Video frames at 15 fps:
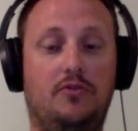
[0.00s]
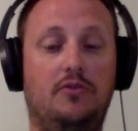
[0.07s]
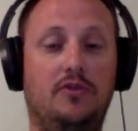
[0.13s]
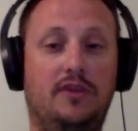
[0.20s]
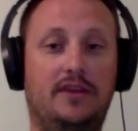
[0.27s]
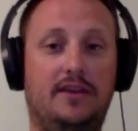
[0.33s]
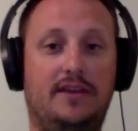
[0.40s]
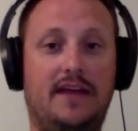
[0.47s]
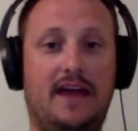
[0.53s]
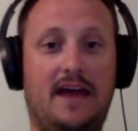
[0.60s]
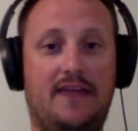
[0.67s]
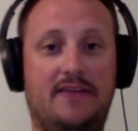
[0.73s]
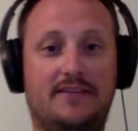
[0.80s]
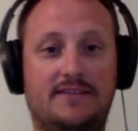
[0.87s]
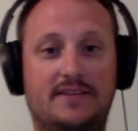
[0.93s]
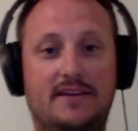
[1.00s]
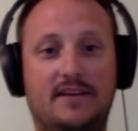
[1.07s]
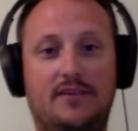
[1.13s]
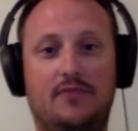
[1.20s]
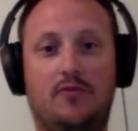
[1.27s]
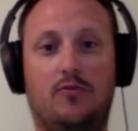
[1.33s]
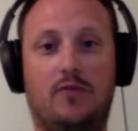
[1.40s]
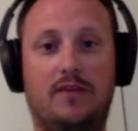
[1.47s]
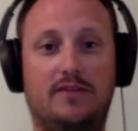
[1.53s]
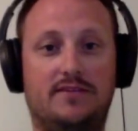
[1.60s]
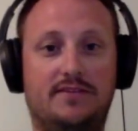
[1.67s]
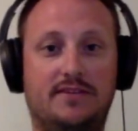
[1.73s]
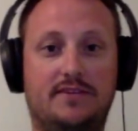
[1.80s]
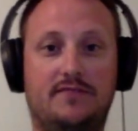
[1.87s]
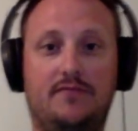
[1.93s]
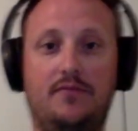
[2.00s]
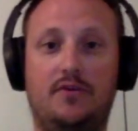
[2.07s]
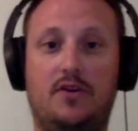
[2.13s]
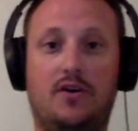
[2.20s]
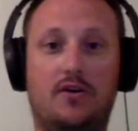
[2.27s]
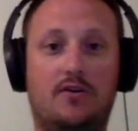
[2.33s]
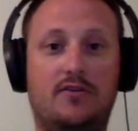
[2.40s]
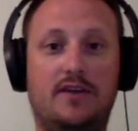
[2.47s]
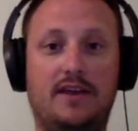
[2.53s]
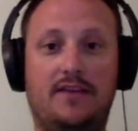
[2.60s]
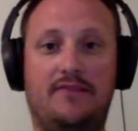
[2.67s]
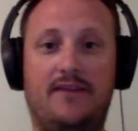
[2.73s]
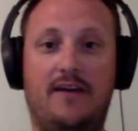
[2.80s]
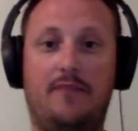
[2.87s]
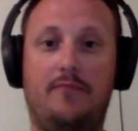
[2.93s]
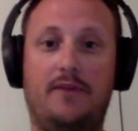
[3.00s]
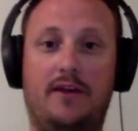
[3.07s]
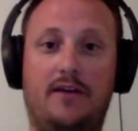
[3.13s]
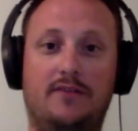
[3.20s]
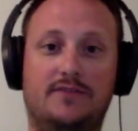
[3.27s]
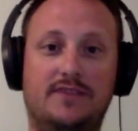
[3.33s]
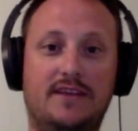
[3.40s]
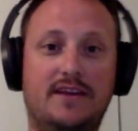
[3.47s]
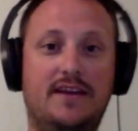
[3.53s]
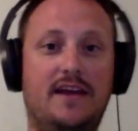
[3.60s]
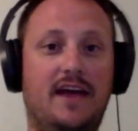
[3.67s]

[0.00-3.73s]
You look at a guy that's, you know, around 6 foot, 185 pounds,